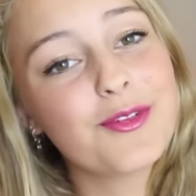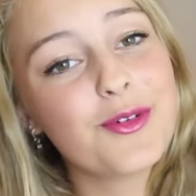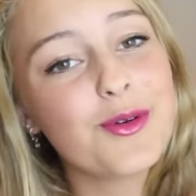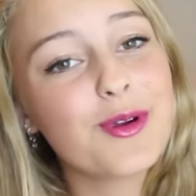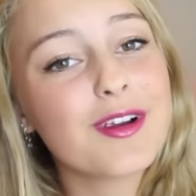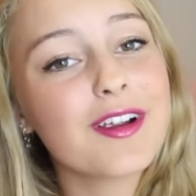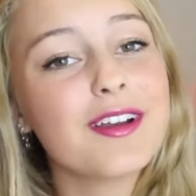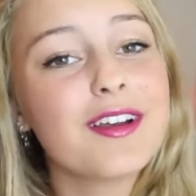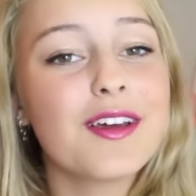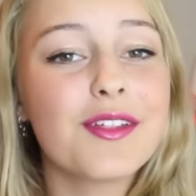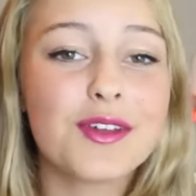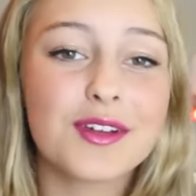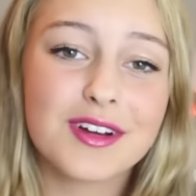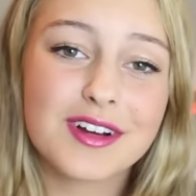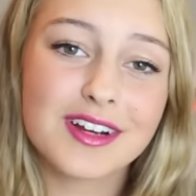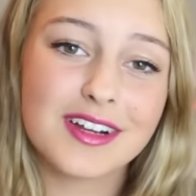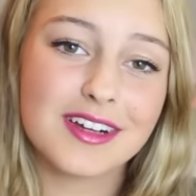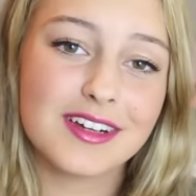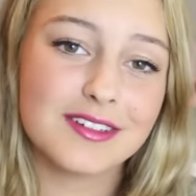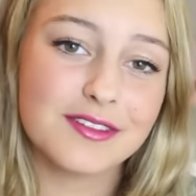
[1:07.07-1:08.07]
for
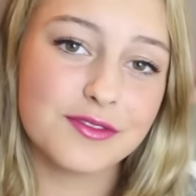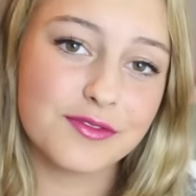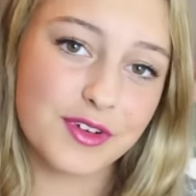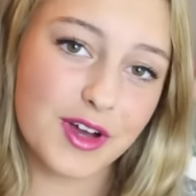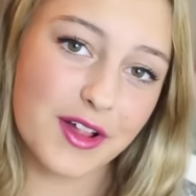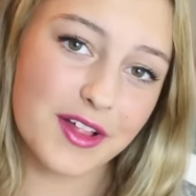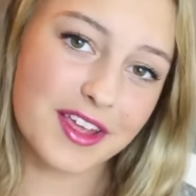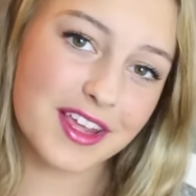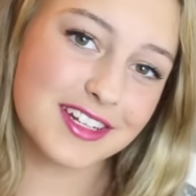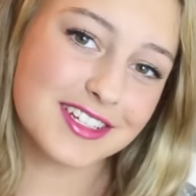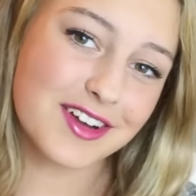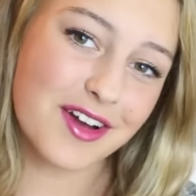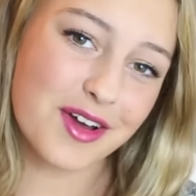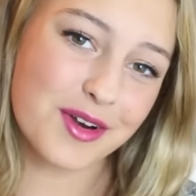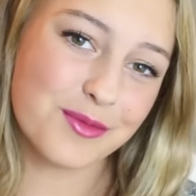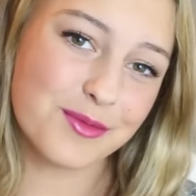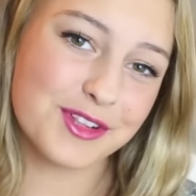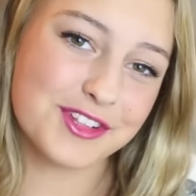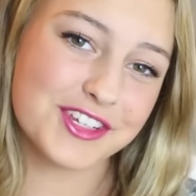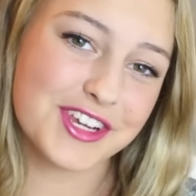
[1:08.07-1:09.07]
another Falling into
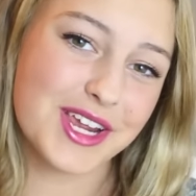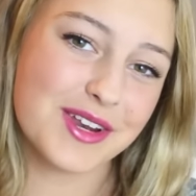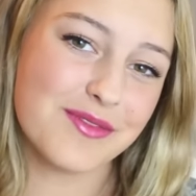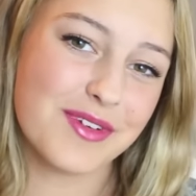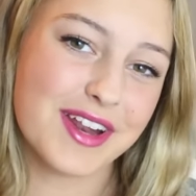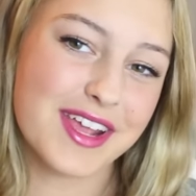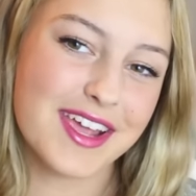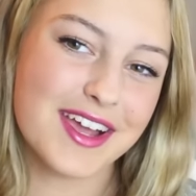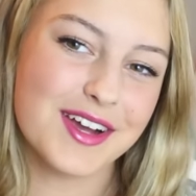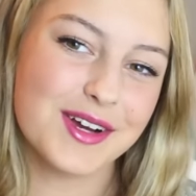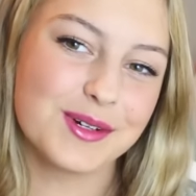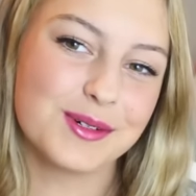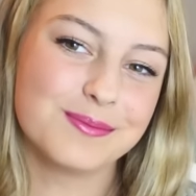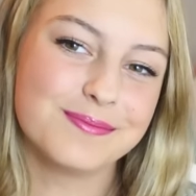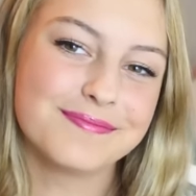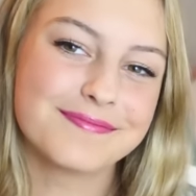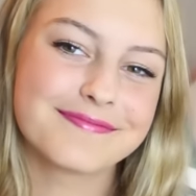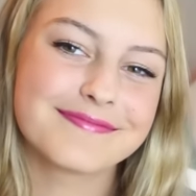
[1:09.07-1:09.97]
Autumn with Jane video.